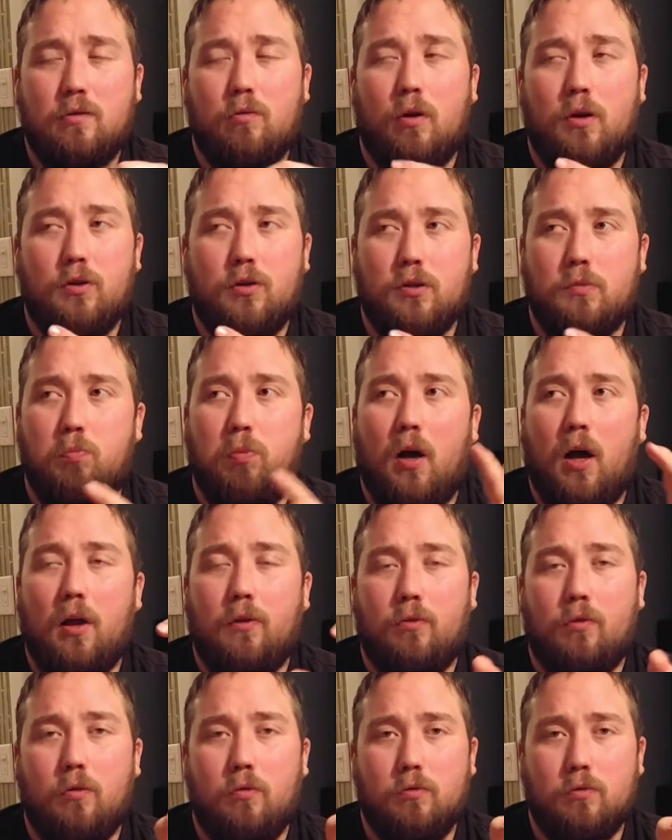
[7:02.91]
So I just
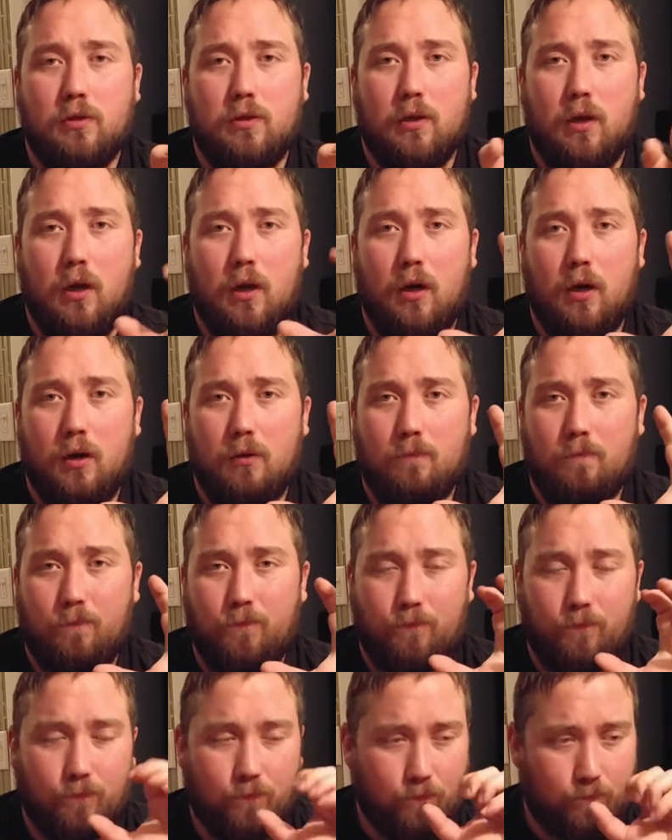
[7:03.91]
bought those,
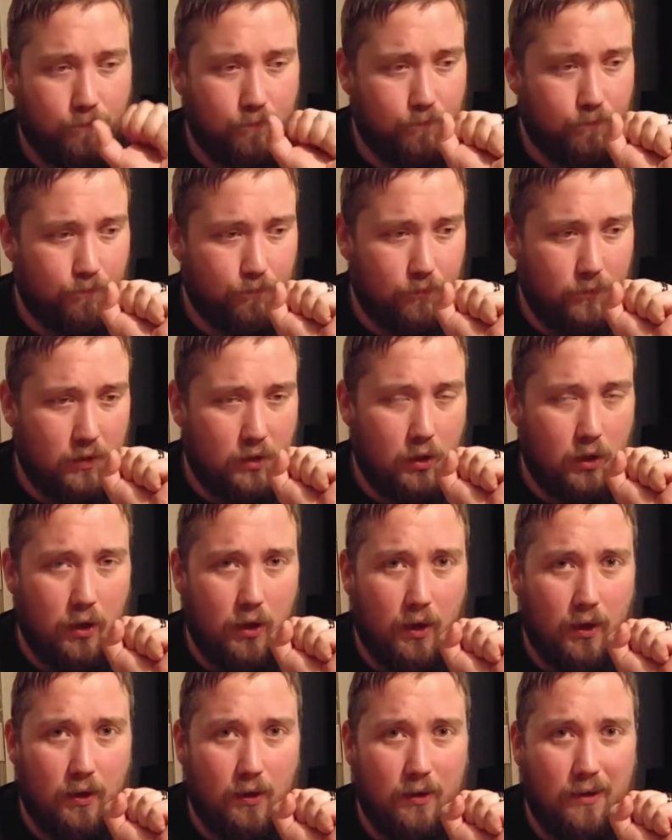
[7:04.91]

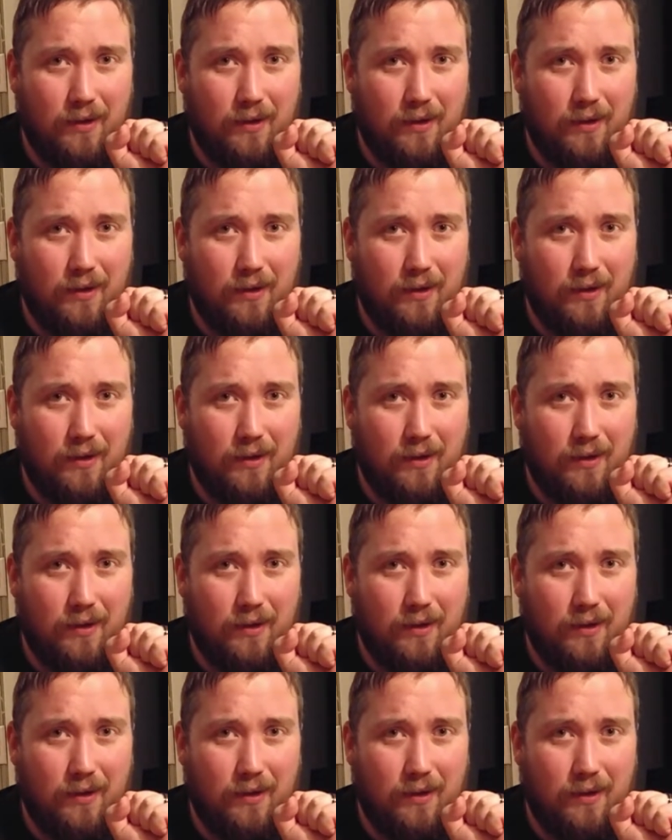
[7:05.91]
the